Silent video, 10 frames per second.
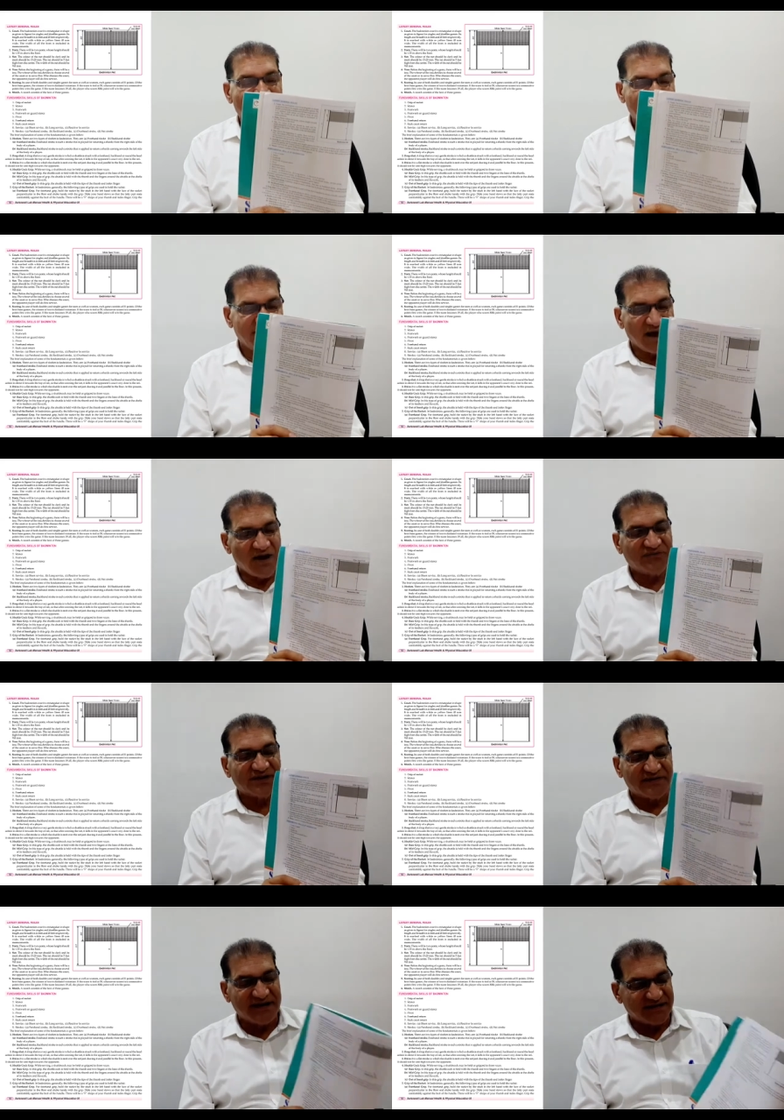And
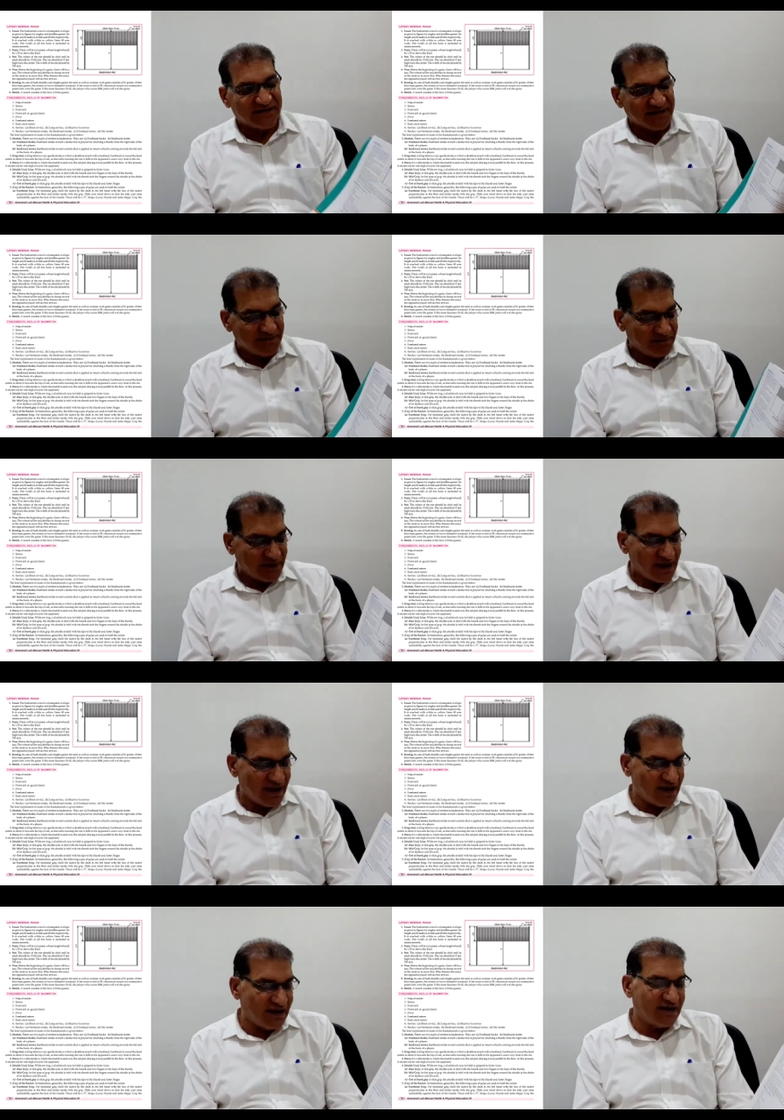after that,
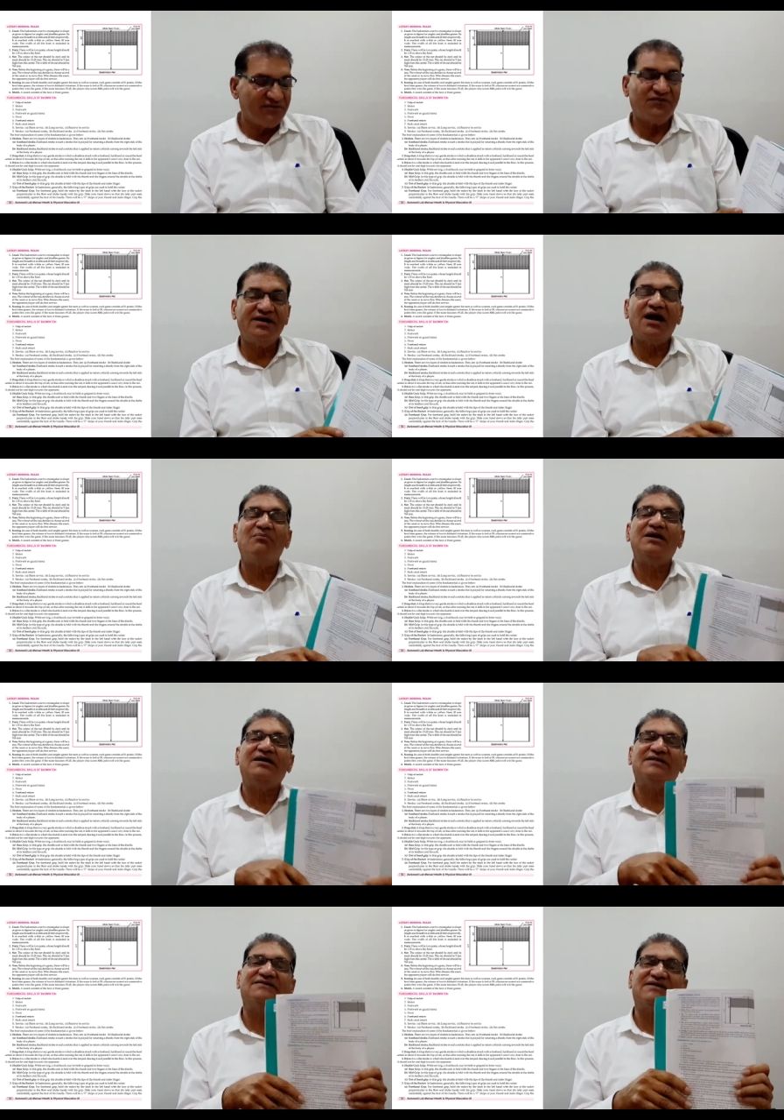
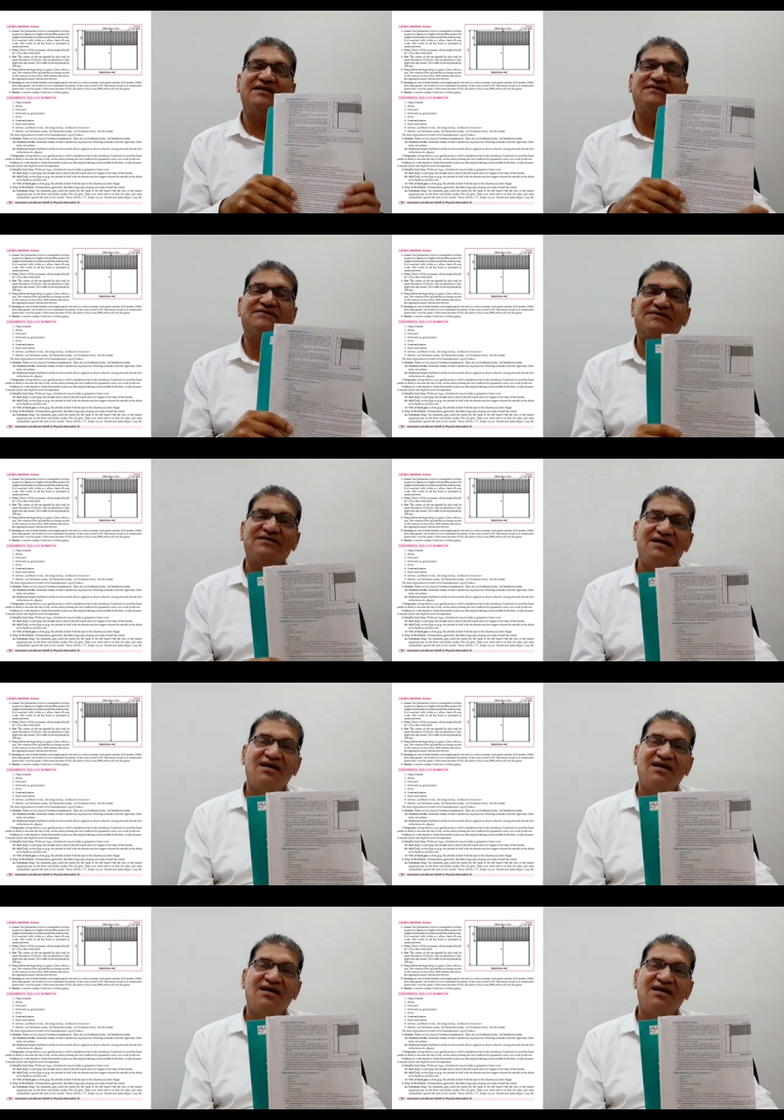fundamental skills.